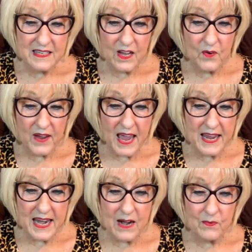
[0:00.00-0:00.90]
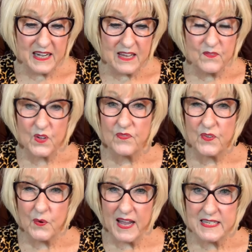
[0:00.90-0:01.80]
okay? And I want to give you a
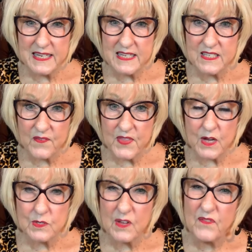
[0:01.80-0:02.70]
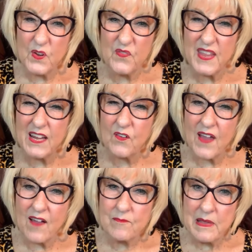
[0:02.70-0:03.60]
few ideas of those if you think you
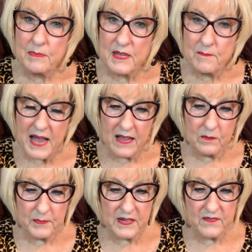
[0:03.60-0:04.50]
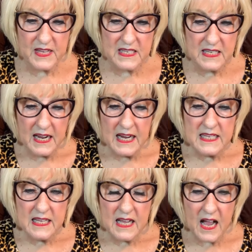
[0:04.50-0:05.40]
have maybe a mild bit of this.
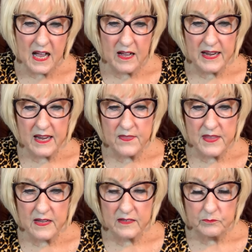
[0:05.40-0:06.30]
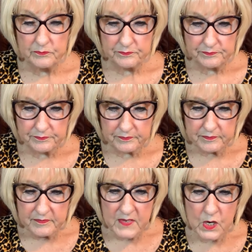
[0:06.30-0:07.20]
In the
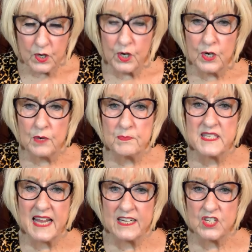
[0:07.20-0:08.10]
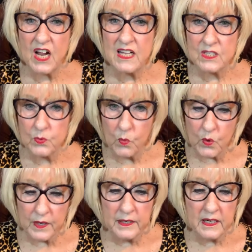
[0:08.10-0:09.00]
herbs, St. John's
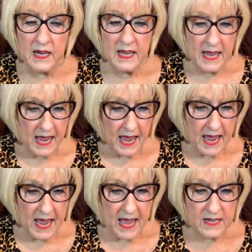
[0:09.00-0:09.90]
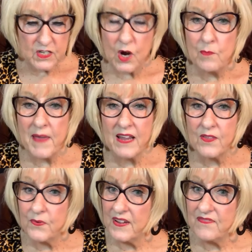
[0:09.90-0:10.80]
wort and
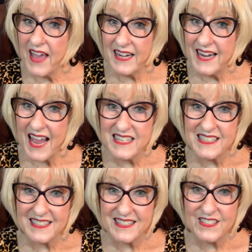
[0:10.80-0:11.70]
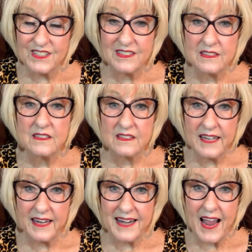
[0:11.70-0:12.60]
omega-3 fatty acids
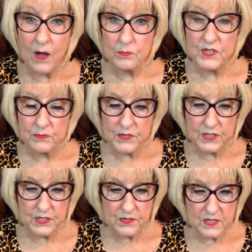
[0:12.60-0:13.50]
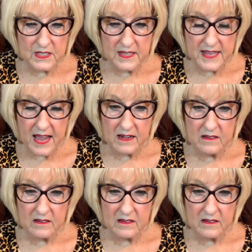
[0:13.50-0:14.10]
can help to reduce that